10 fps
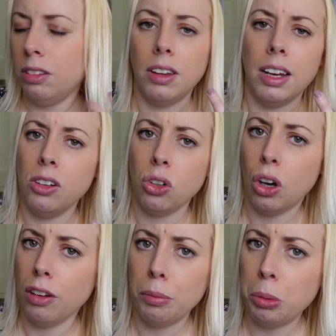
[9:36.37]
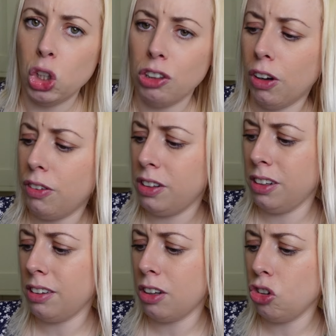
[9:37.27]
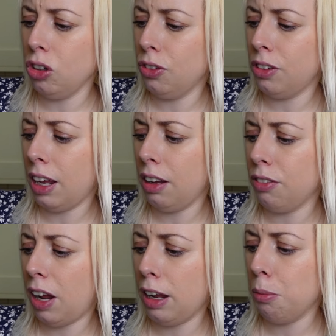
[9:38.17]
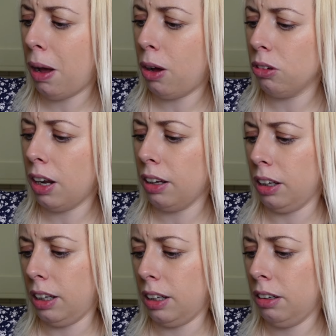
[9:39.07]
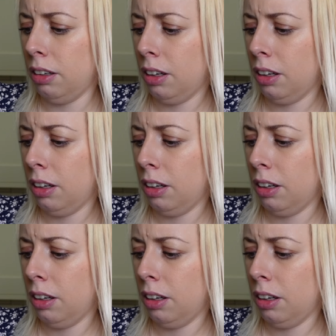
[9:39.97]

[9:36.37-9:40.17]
Then it took off a bunch of offers and it says you've saved £8.90.